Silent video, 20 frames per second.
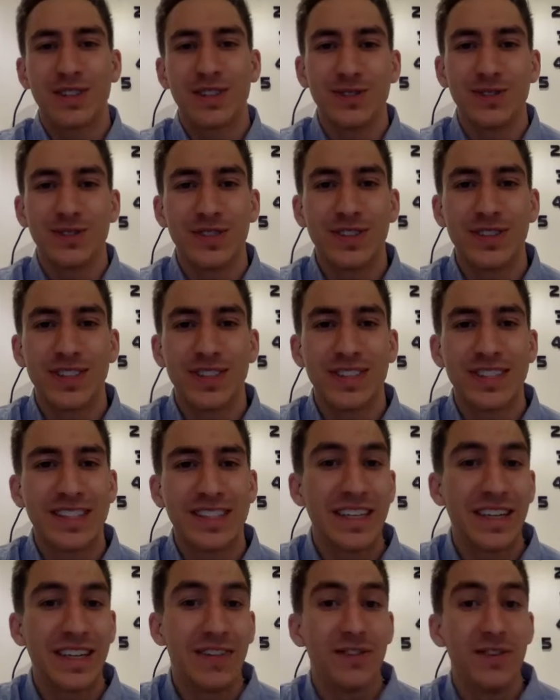don't
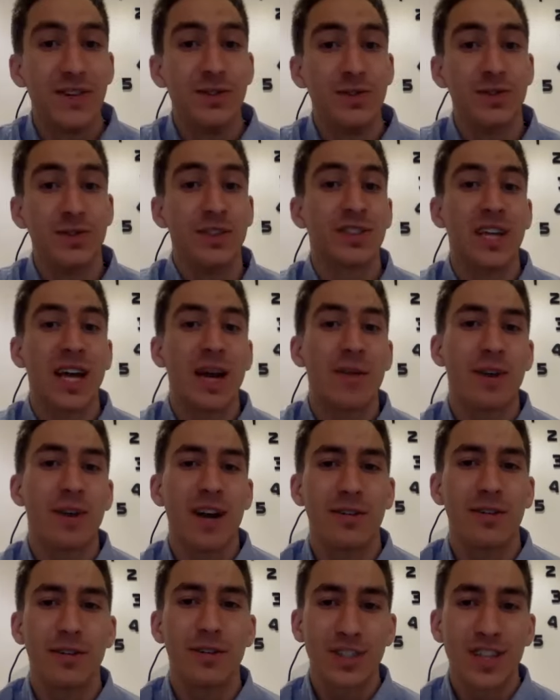give you the same
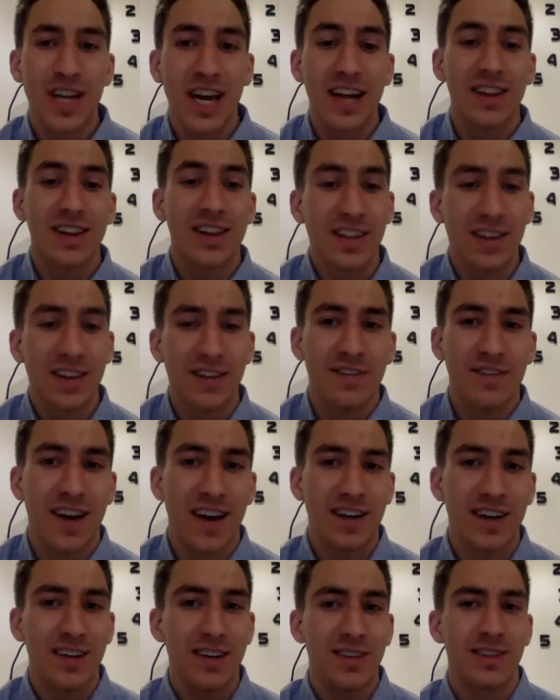coverage at the
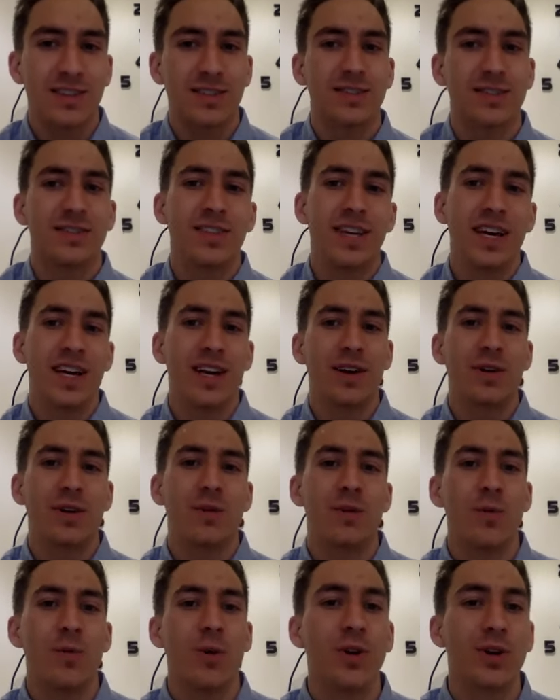event
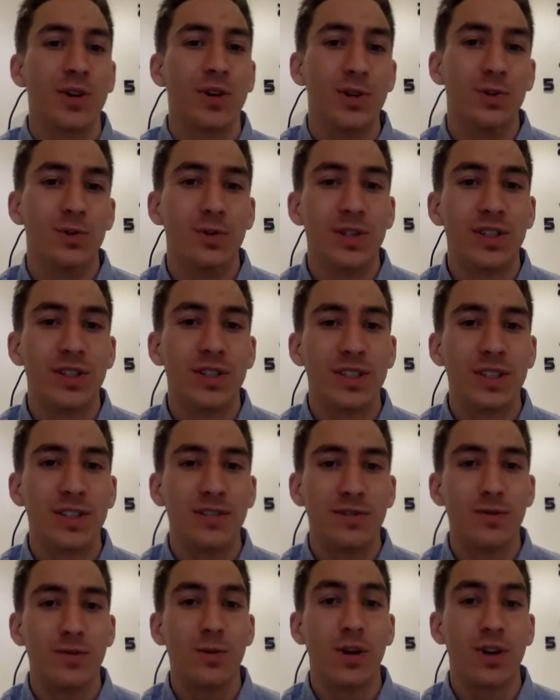than what you
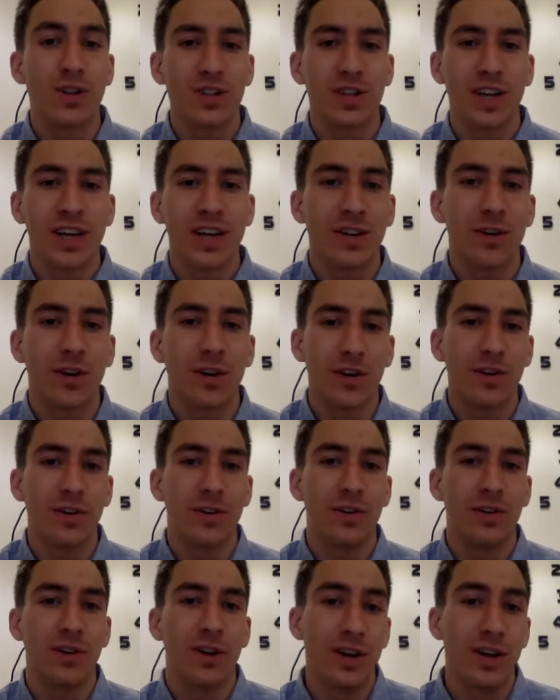receive watching it
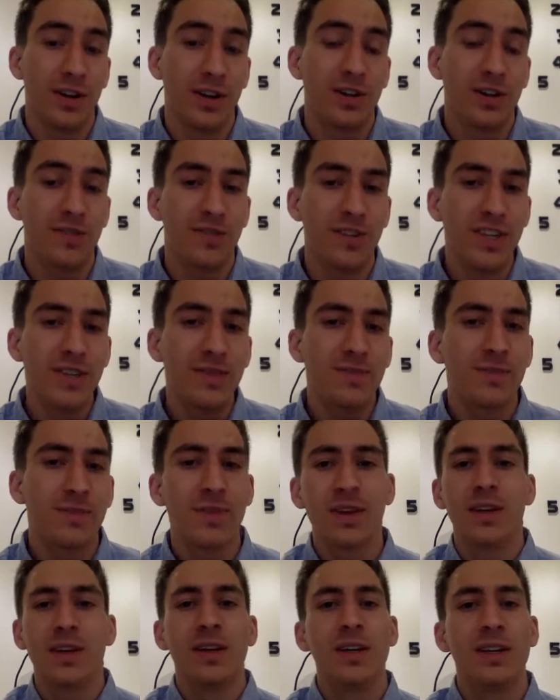on a TV.
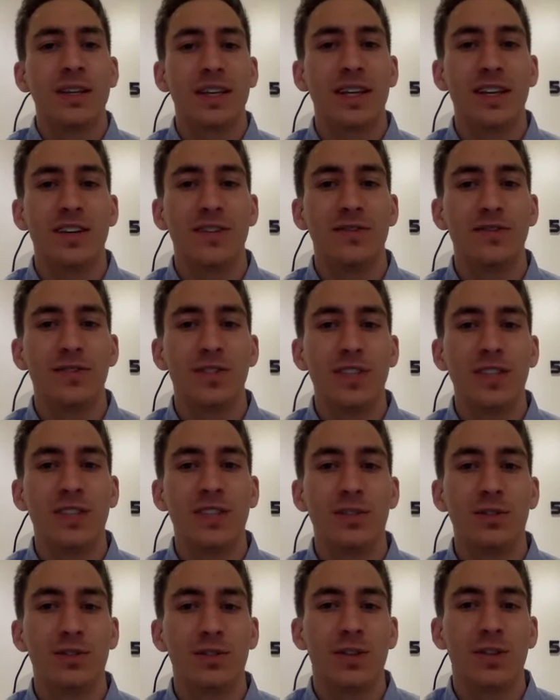Given
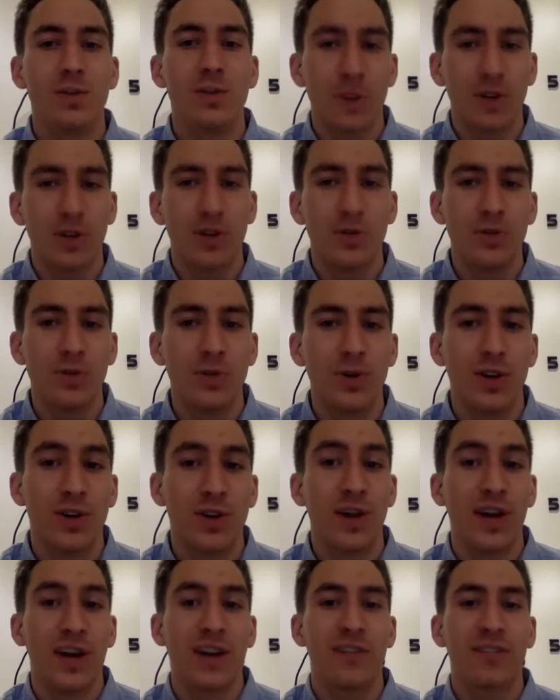this, you still want to
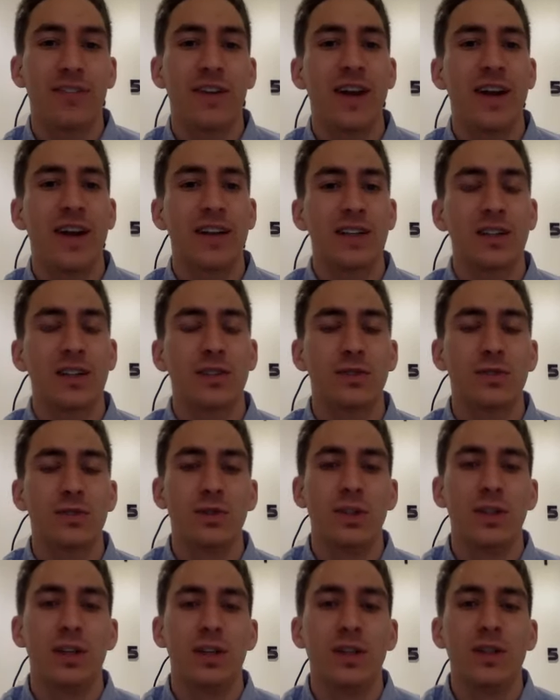attract fans to
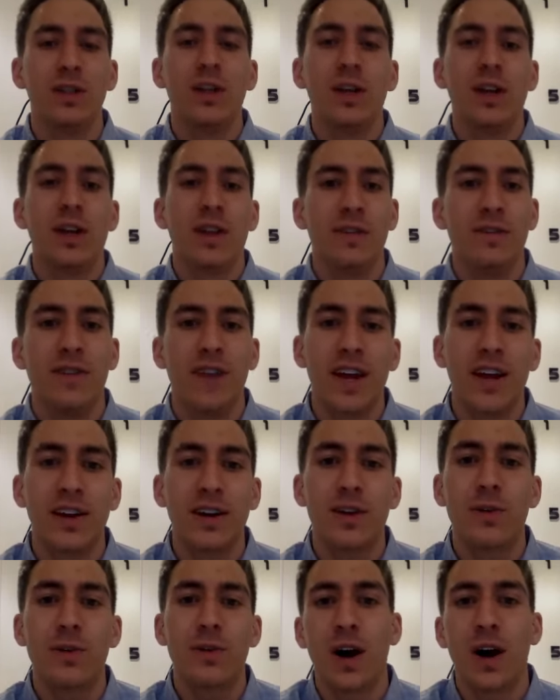the
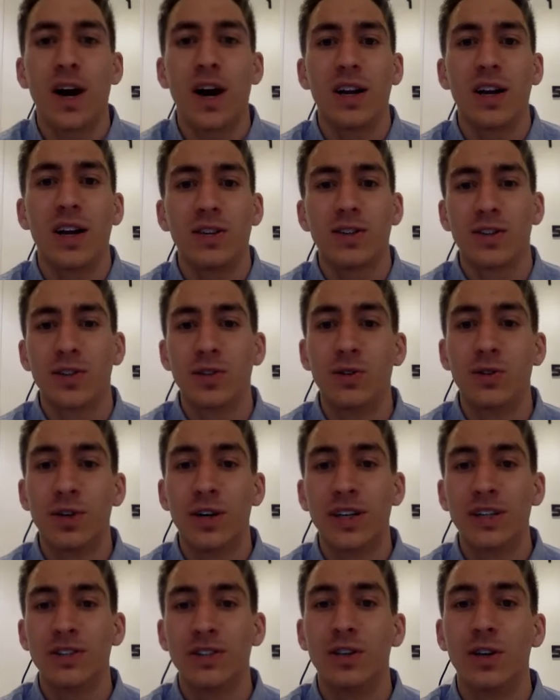event while
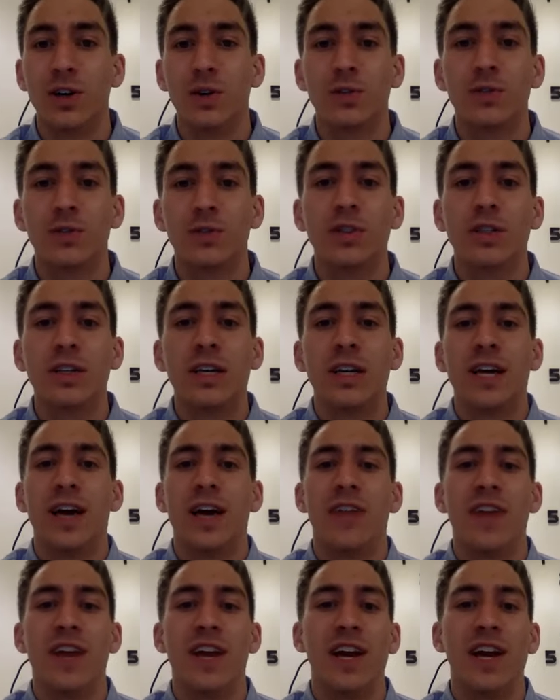ensuring those
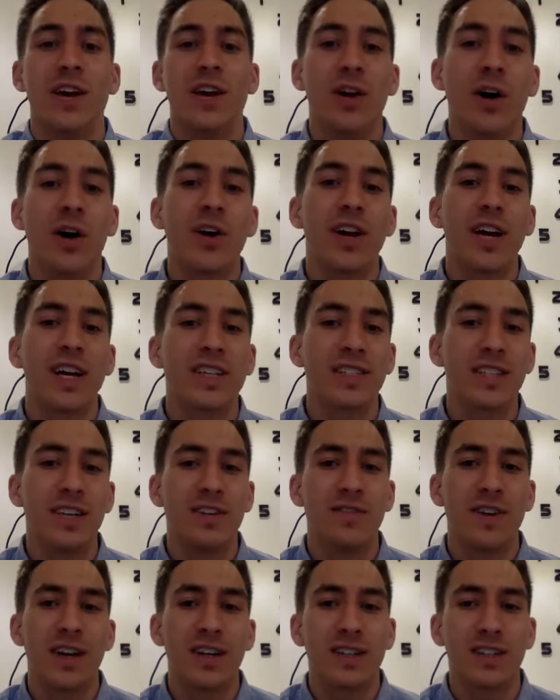that are not at the
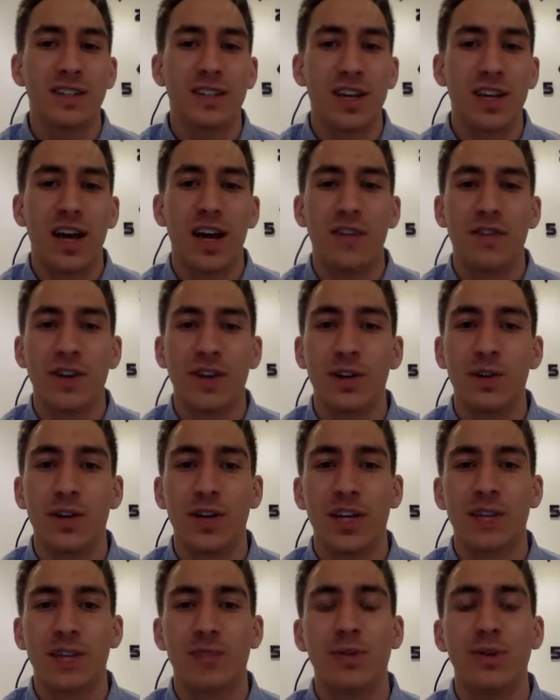event still have a good
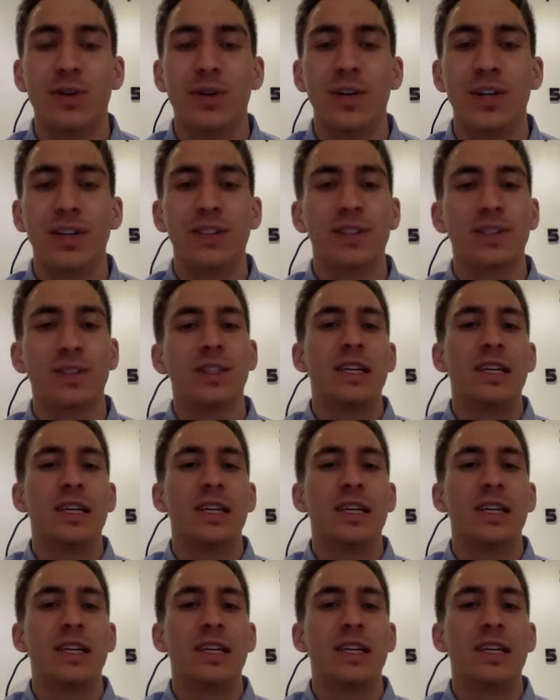experience.